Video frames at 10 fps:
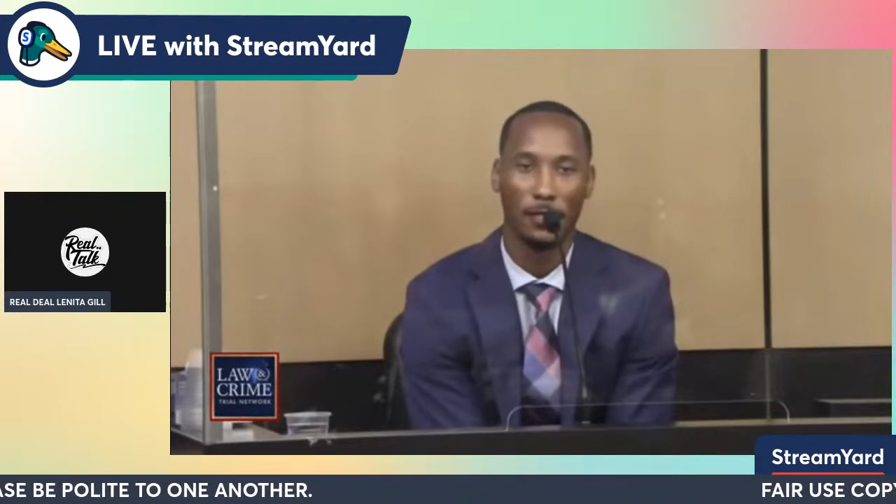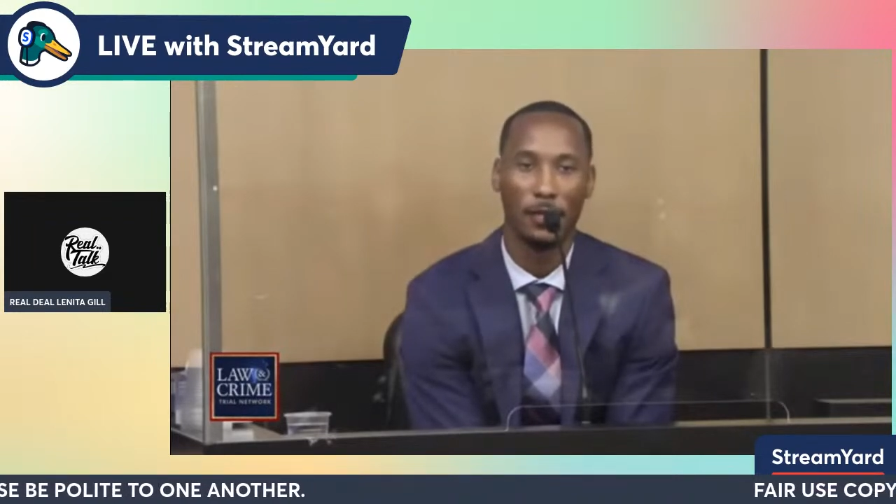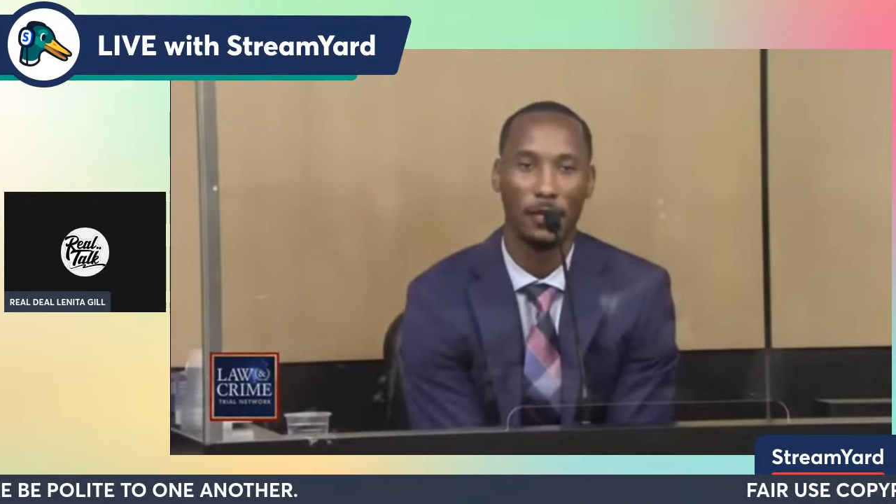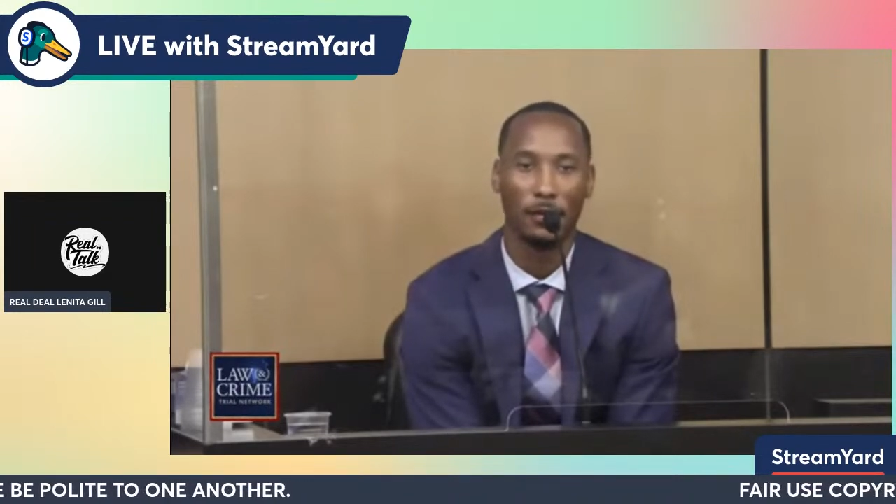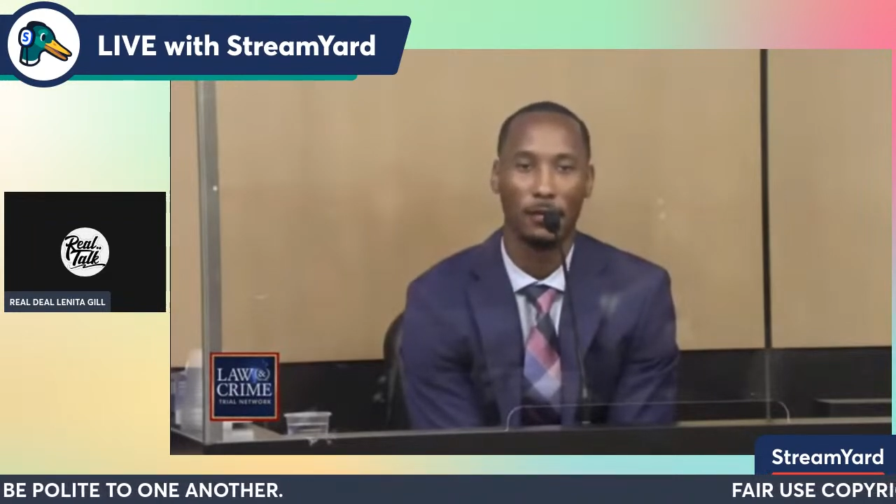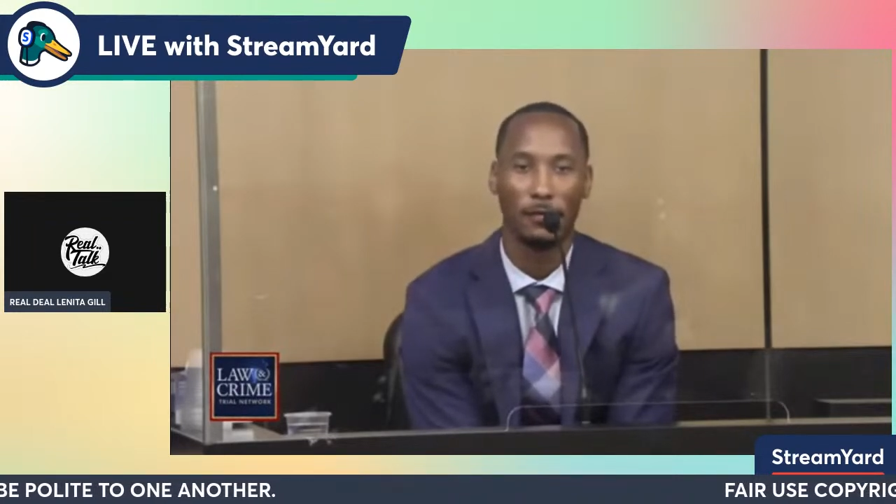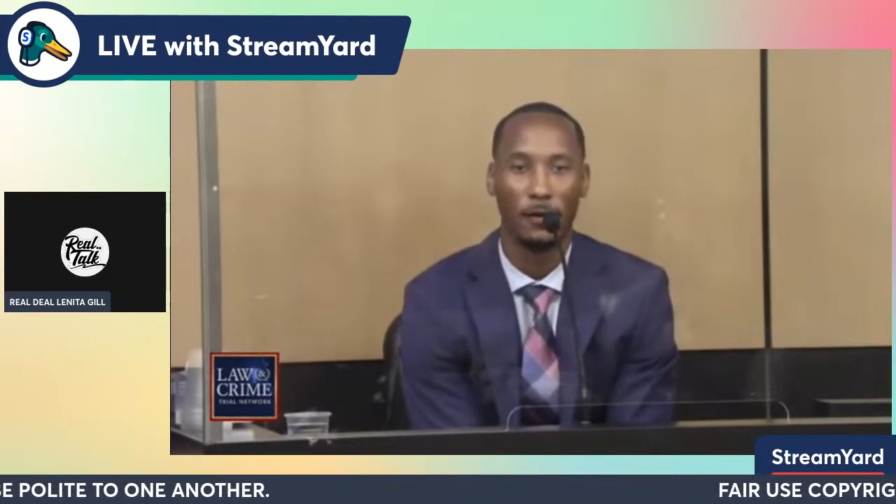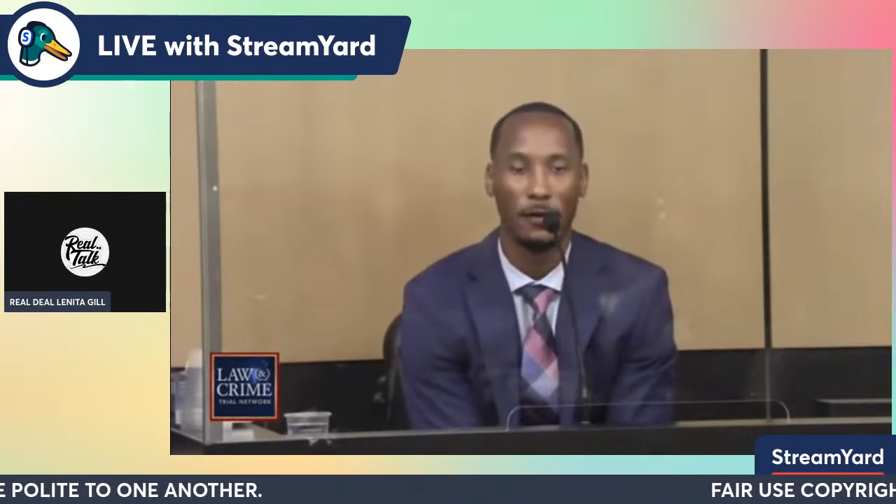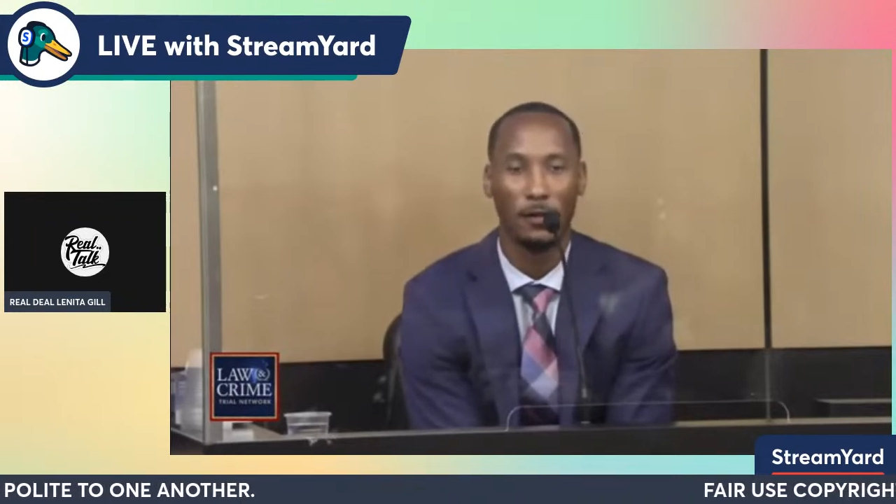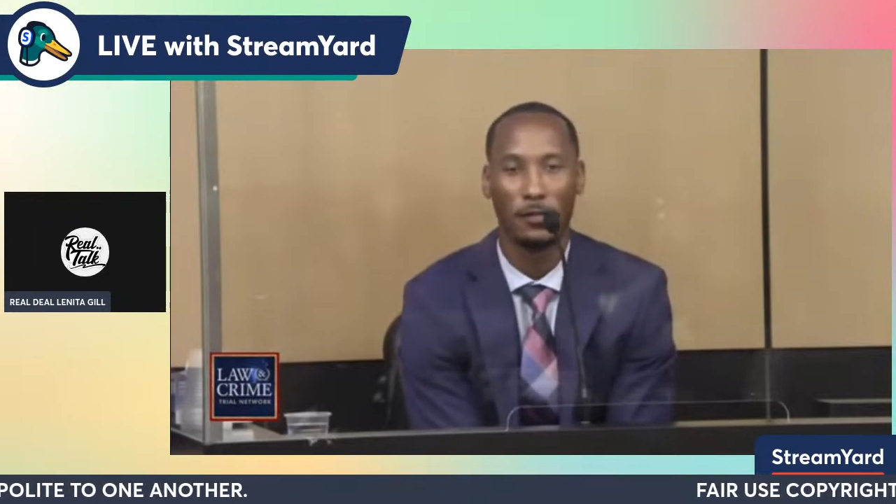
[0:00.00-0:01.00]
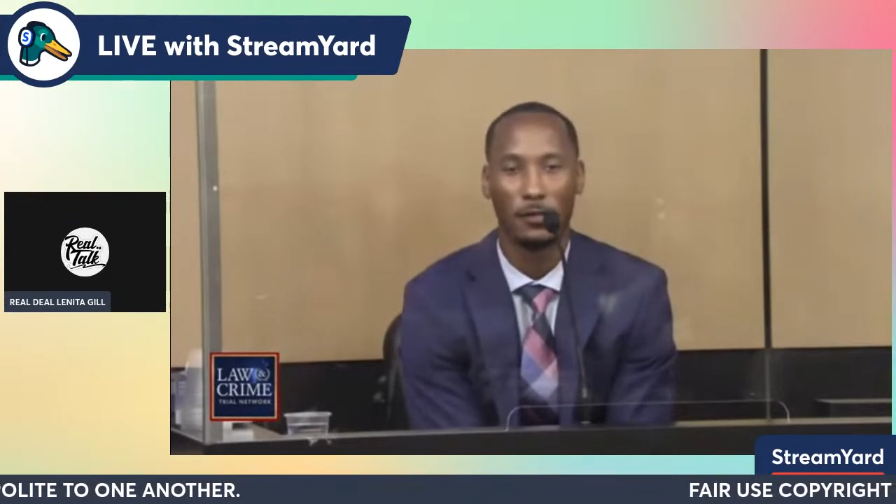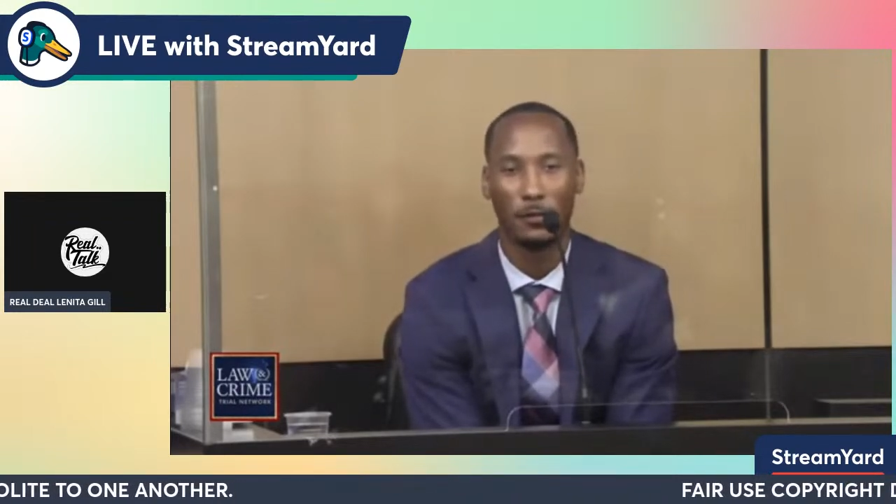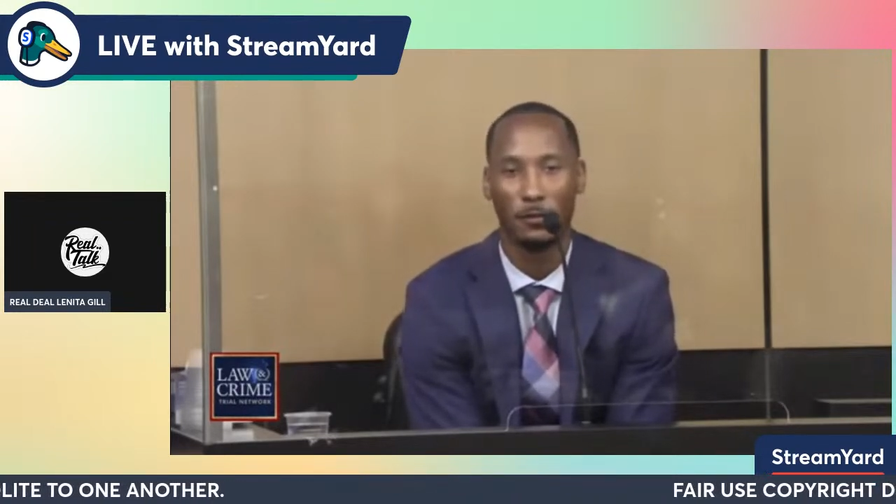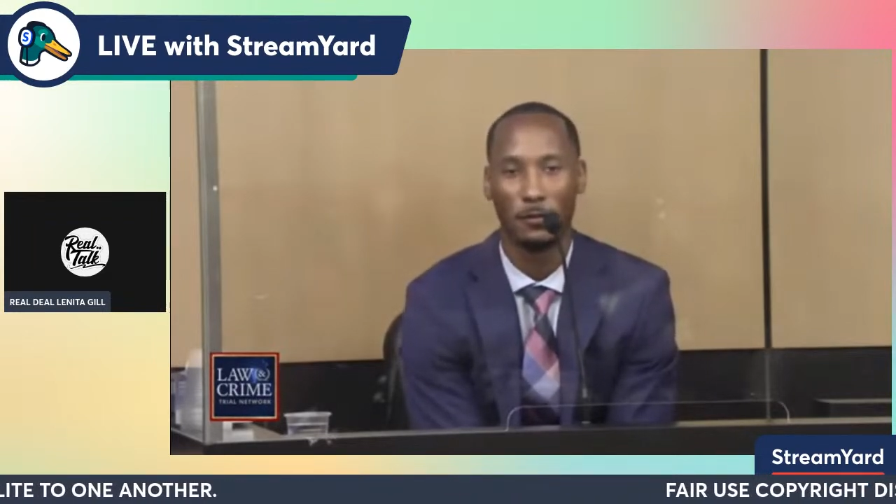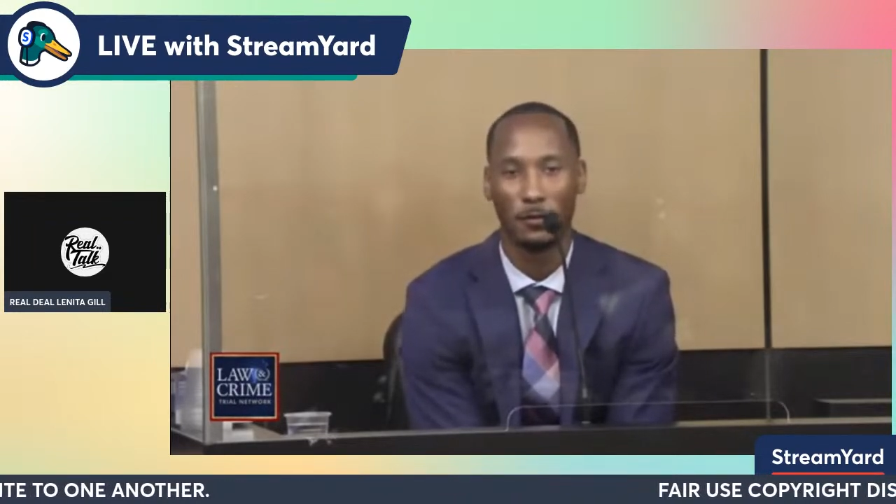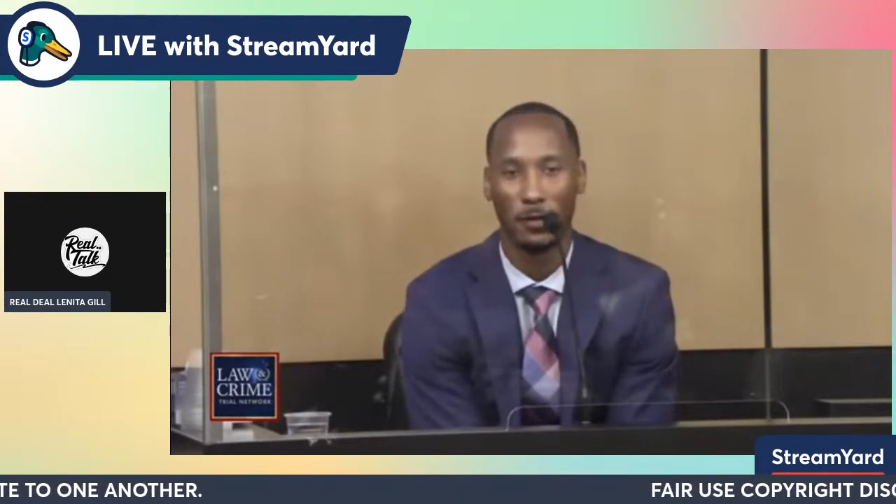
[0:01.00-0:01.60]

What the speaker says: Like I said, I love hard, so